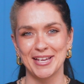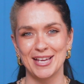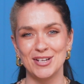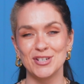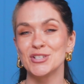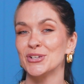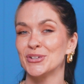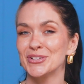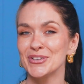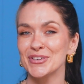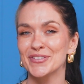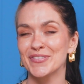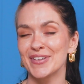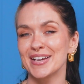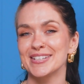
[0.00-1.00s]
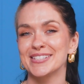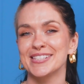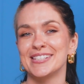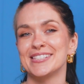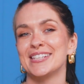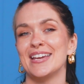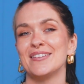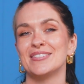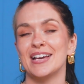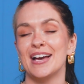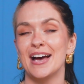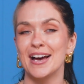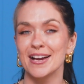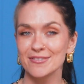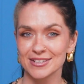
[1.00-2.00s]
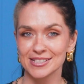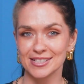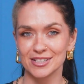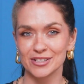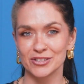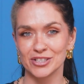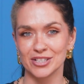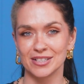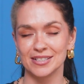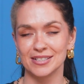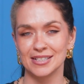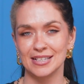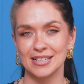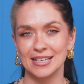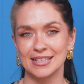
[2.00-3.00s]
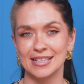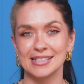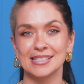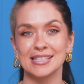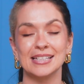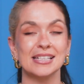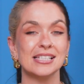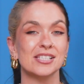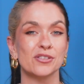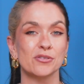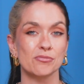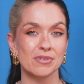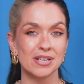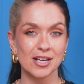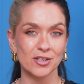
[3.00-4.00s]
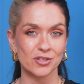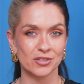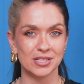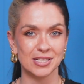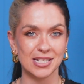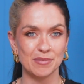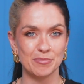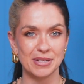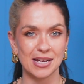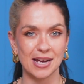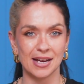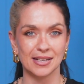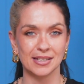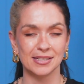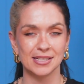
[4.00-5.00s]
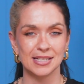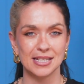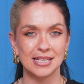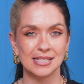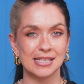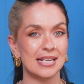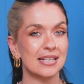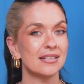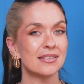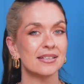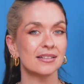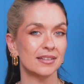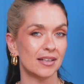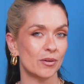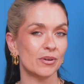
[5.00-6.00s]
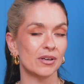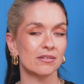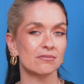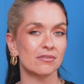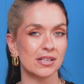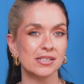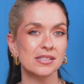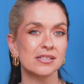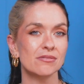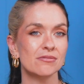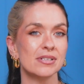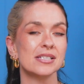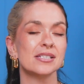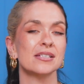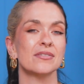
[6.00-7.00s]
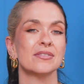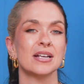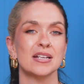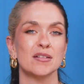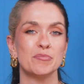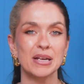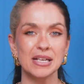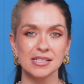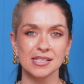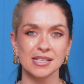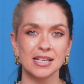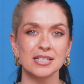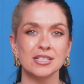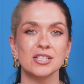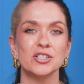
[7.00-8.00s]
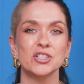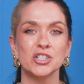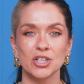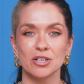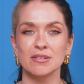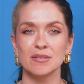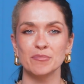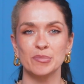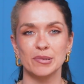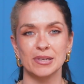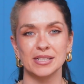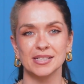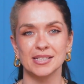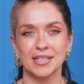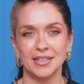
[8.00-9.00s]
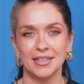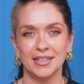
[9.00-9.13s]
Ensure your files are saved at high resolution. That's at least 300 dpi, as anything lower runs the risk of getting pixelated during print.